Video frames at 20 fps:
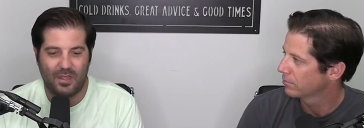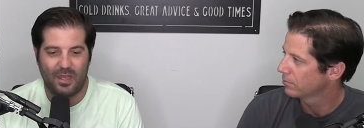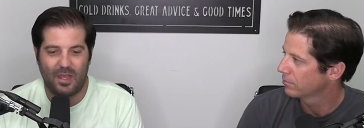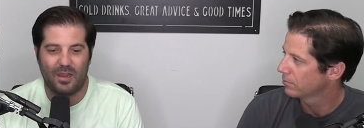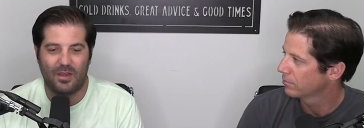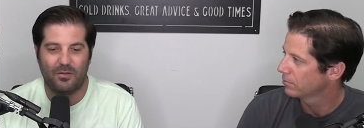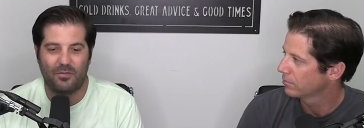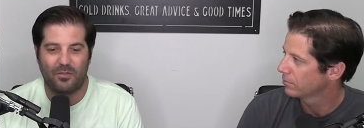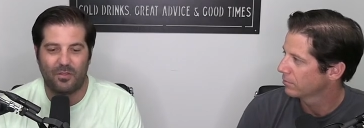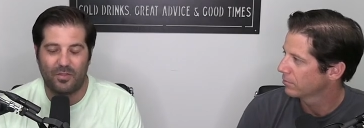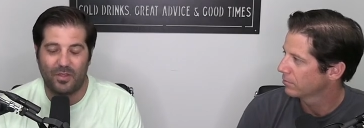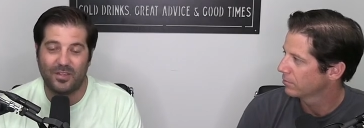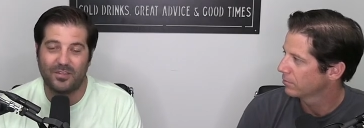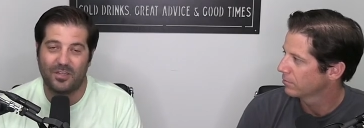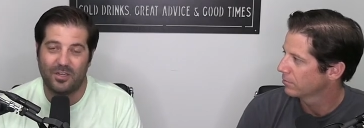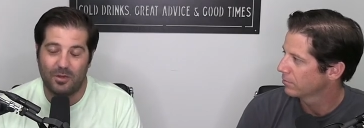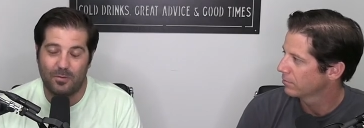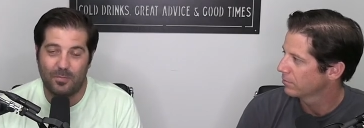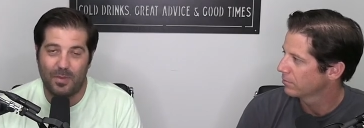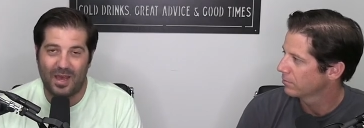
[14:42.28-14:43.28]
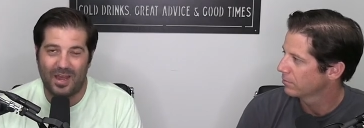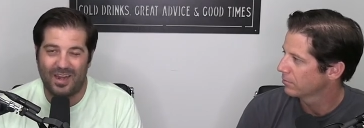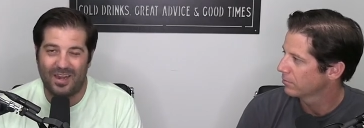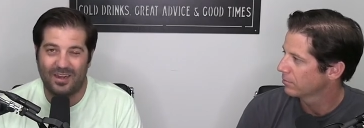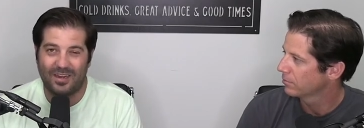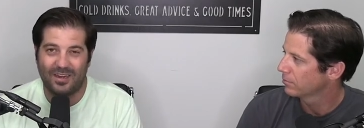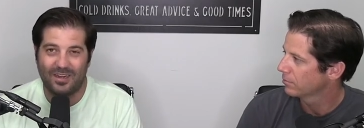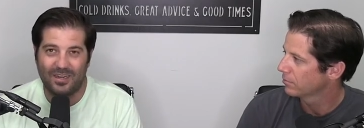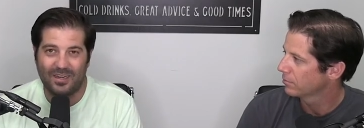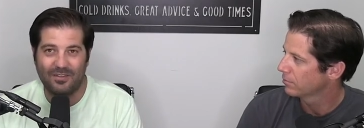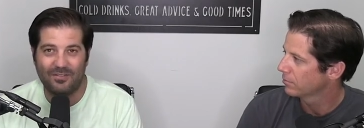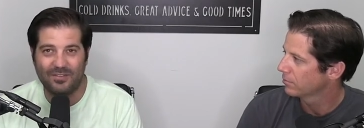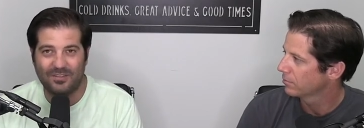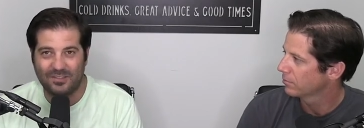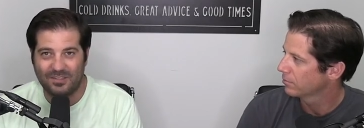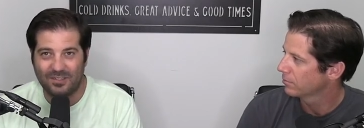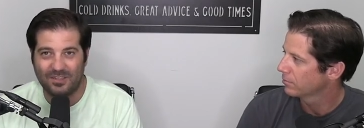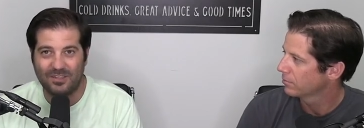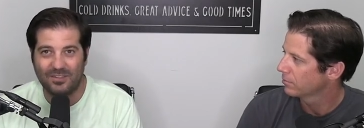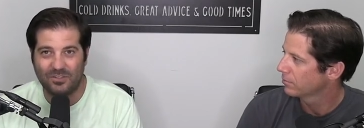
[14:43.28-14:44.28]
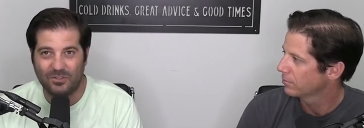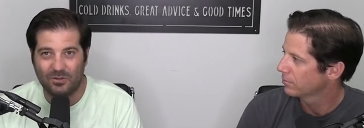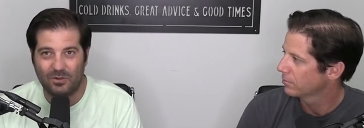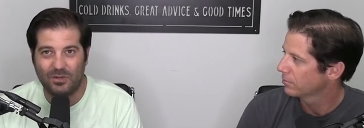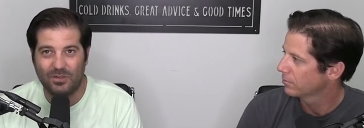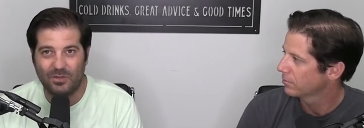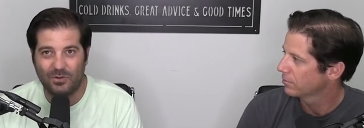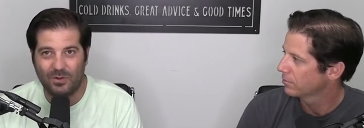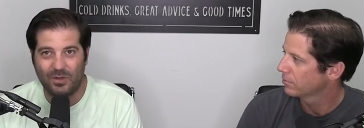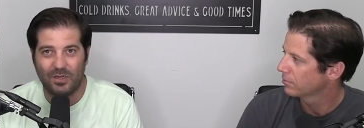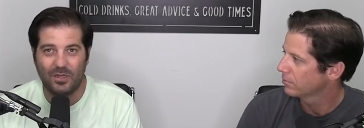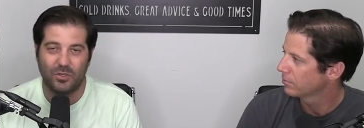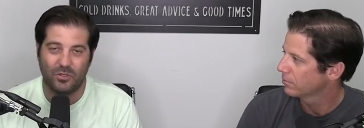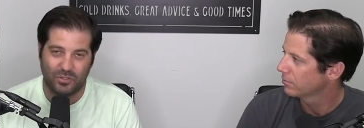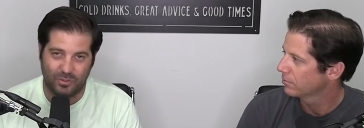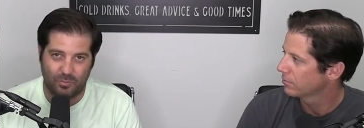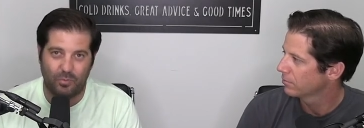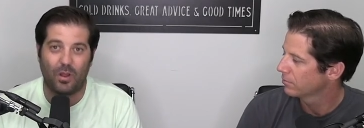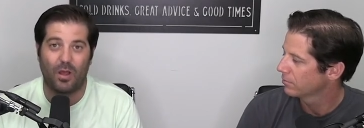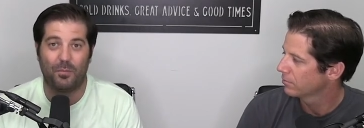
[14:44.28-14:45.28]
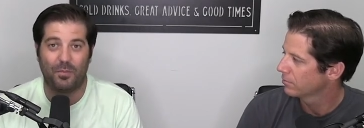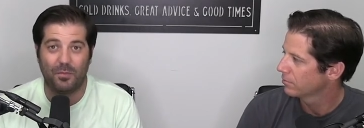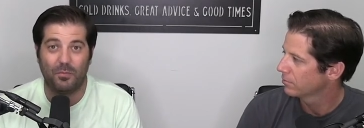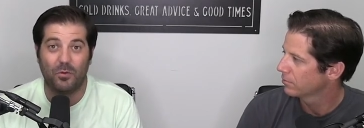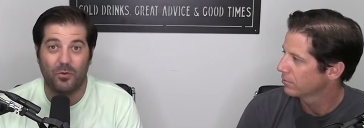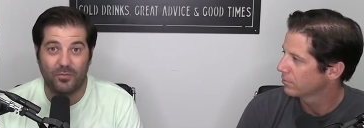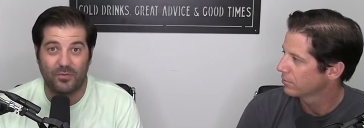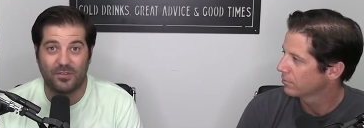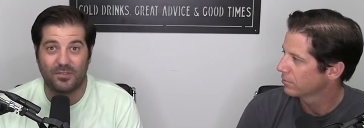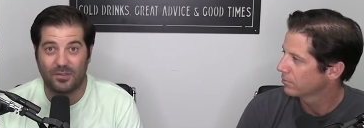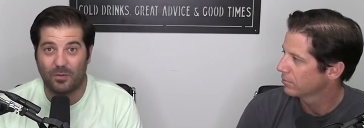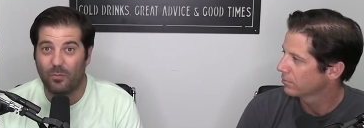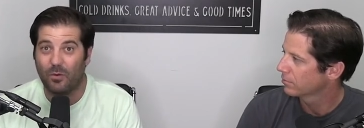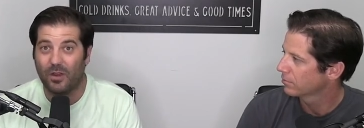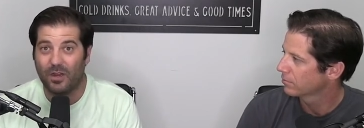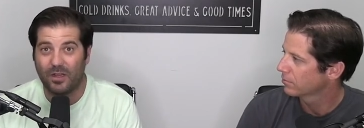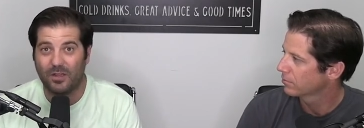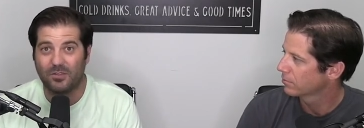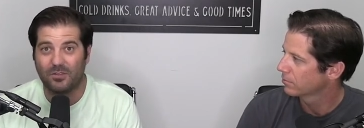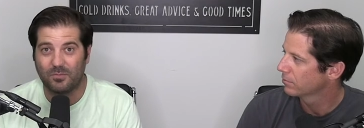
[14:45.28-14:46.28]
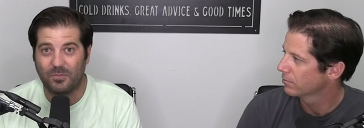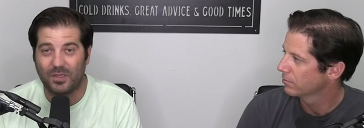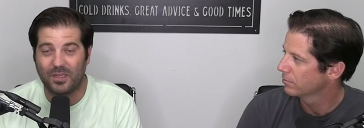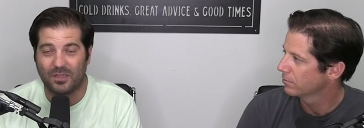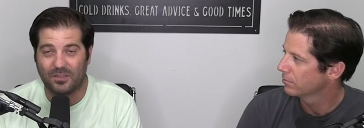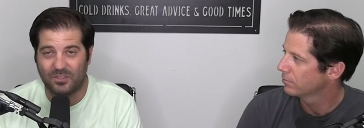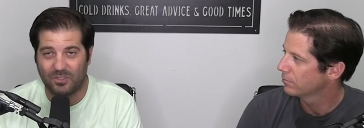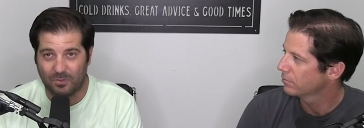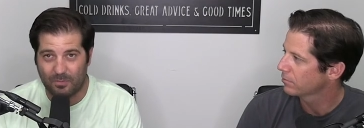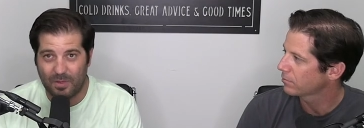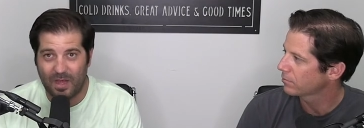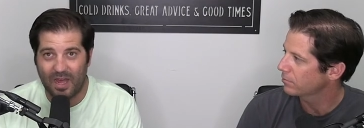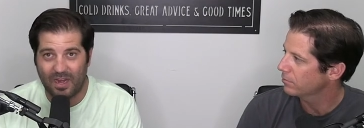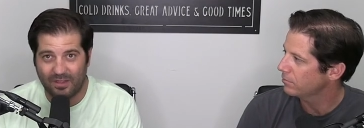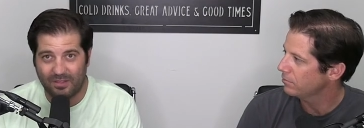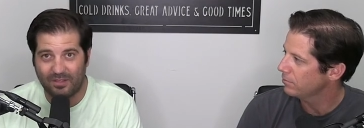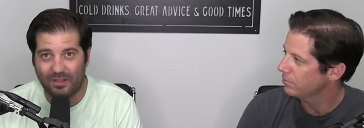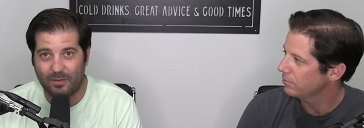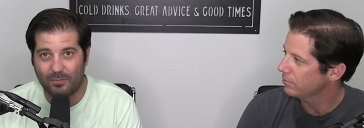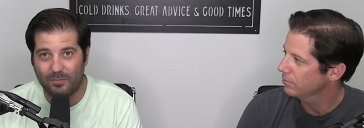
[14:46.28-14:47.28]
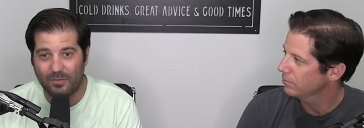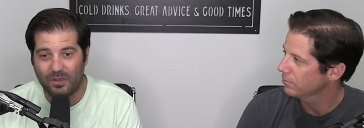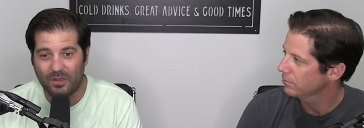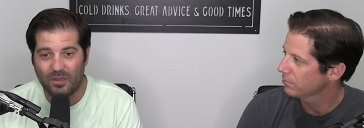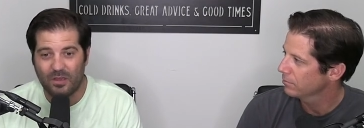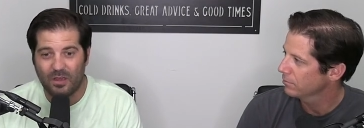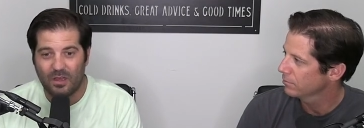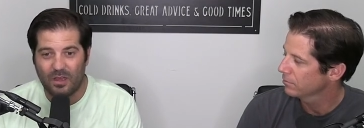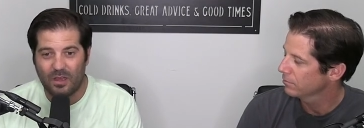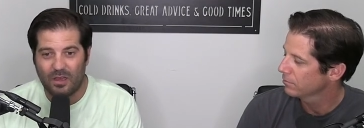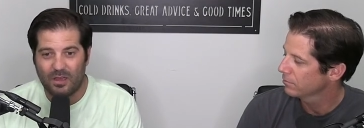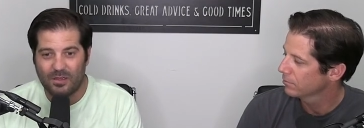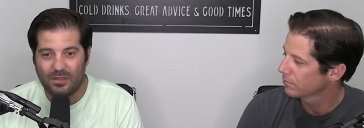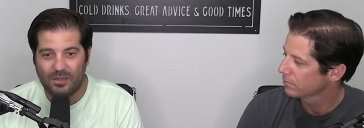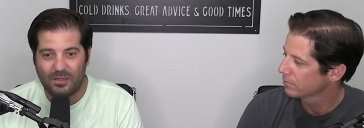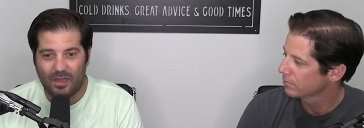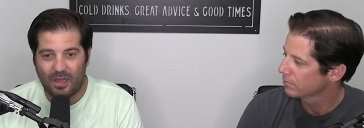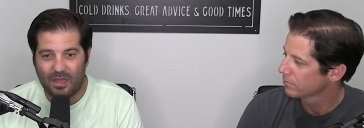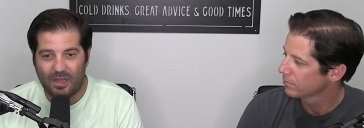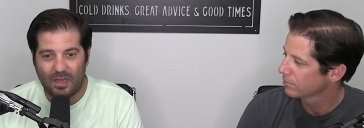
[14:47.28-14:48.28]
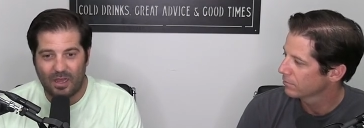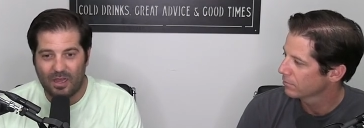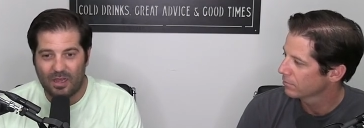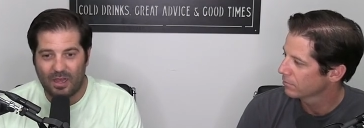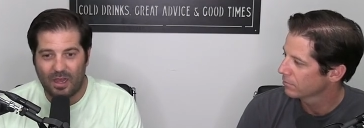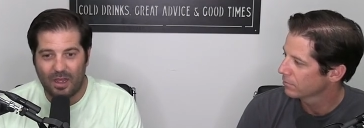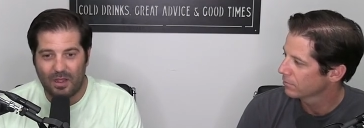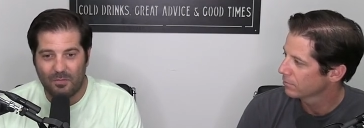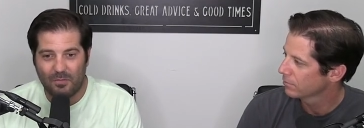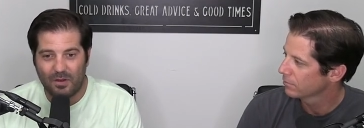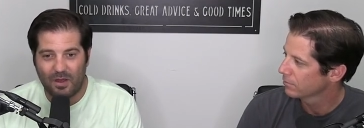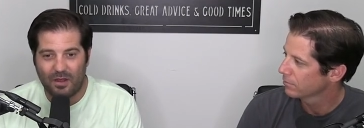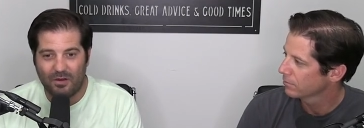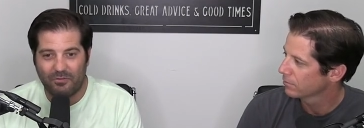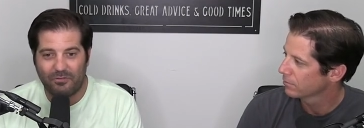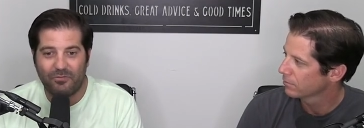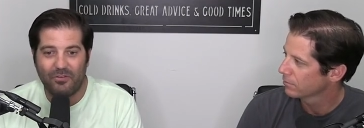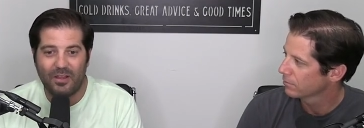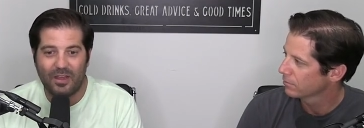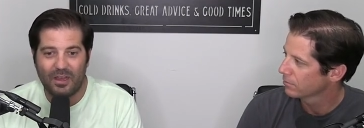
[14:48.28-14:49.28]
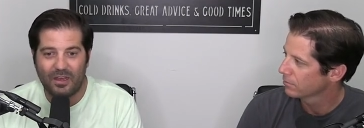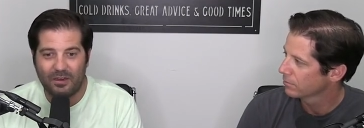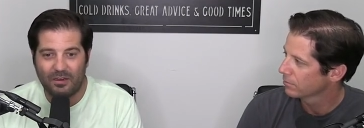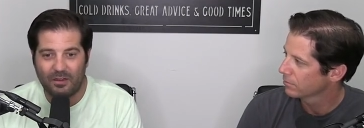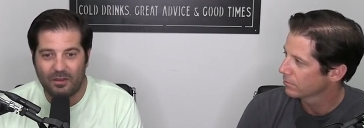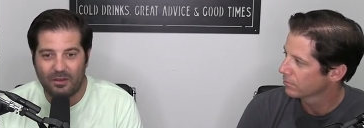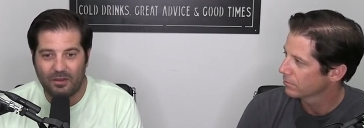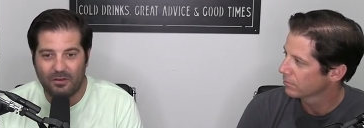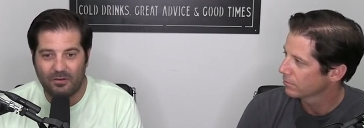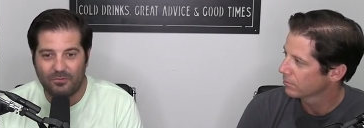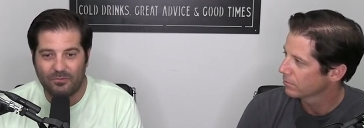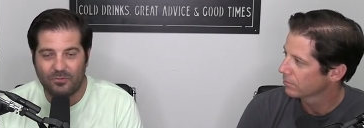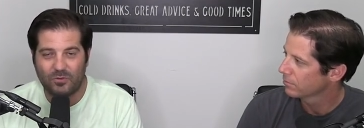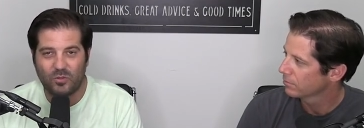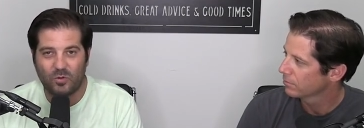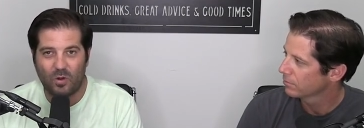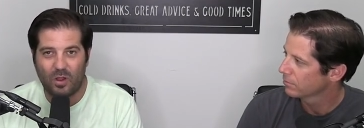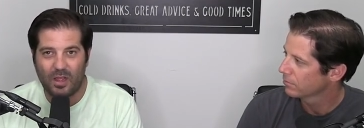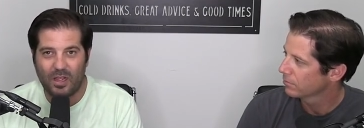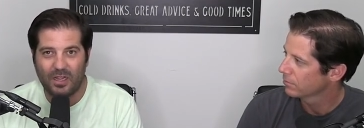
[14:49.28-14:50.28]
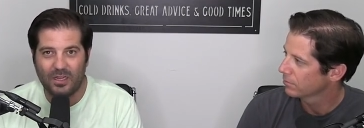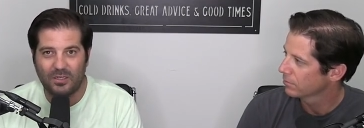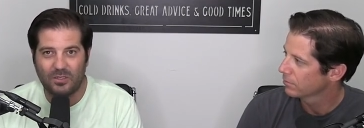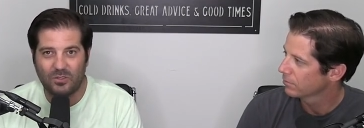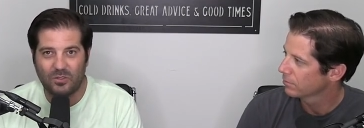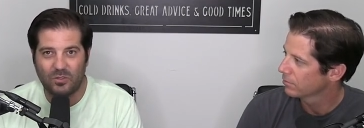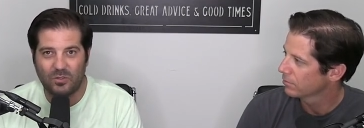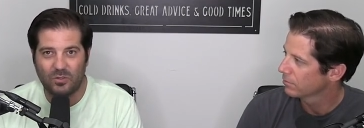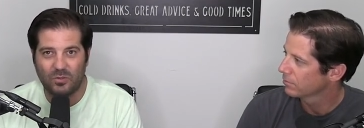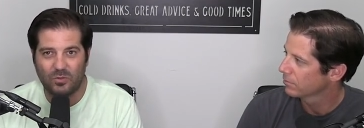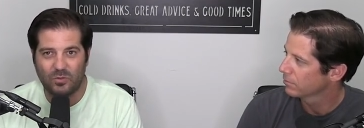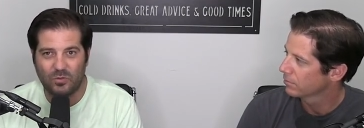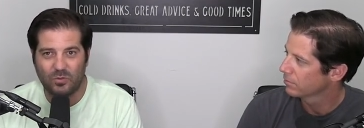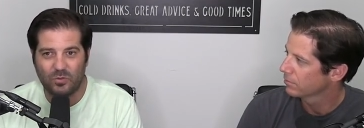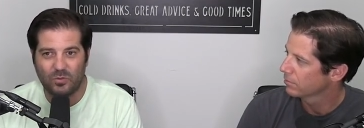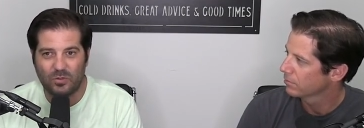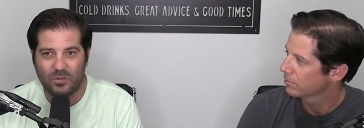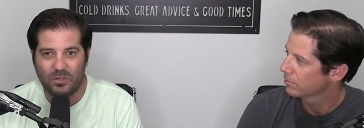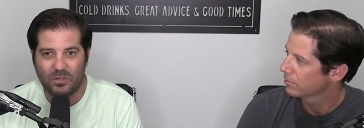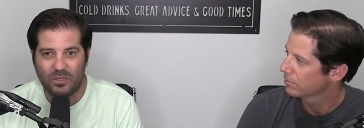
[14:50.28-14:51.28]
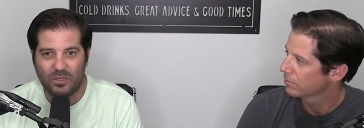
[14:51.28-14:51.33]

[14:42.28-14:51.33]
Speaker 1: And the things that you're bad at and even still enjoy doing, you should probably move to someone else because you're bad at them. I, I, I am not a fan of trying to